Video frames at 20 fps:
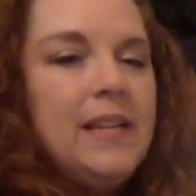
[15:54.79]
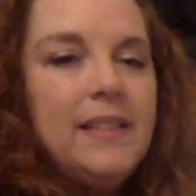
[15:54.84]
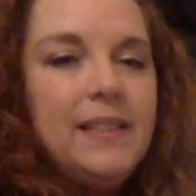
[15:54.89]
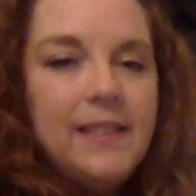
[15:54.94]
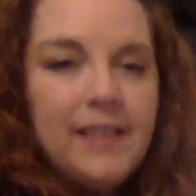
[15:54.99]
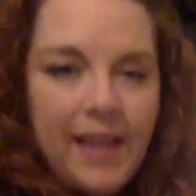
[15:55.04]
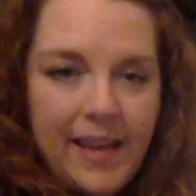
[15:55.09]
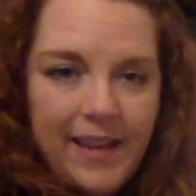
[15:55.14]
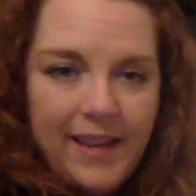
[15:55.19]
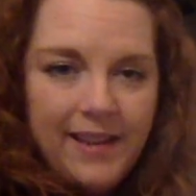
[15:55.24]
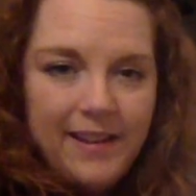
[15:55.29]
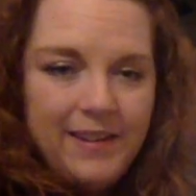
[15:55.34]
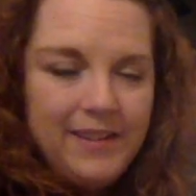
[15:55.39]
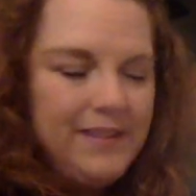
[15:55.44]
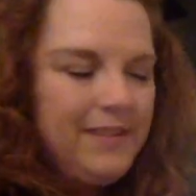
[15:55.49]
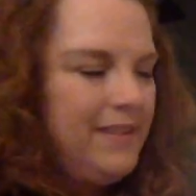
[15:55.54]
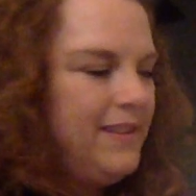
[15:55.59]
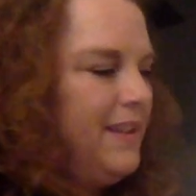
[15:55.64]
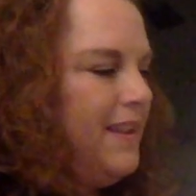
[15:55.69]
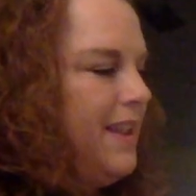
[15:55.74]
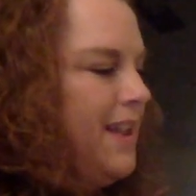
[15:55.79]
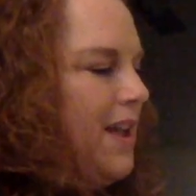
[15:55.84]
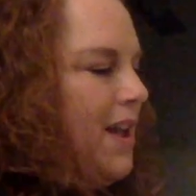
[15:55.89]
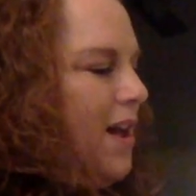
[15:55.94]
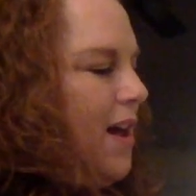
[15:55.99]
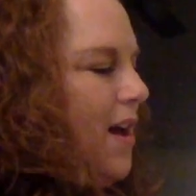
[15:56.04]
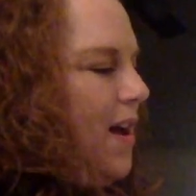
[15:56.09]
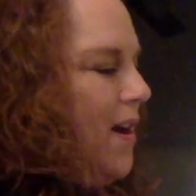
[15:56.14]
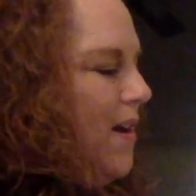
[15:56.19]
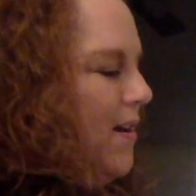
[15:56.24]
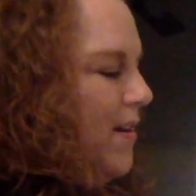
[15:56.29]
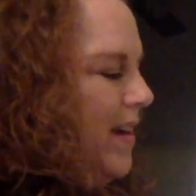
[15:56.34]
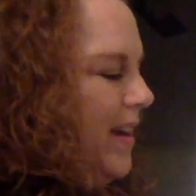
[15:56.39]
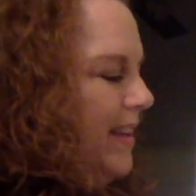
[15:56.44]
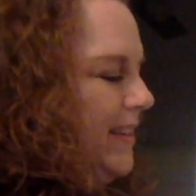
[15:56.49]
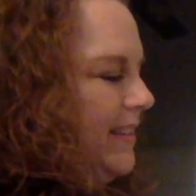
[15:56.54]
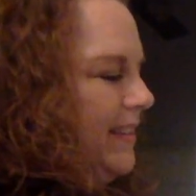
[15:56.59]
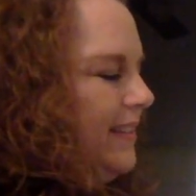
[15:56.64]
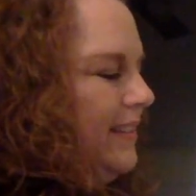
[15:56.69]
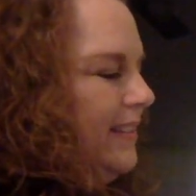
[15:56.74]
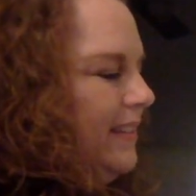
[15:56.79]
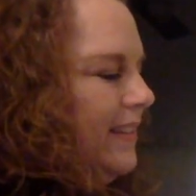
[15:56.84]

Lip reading: Tan. All right.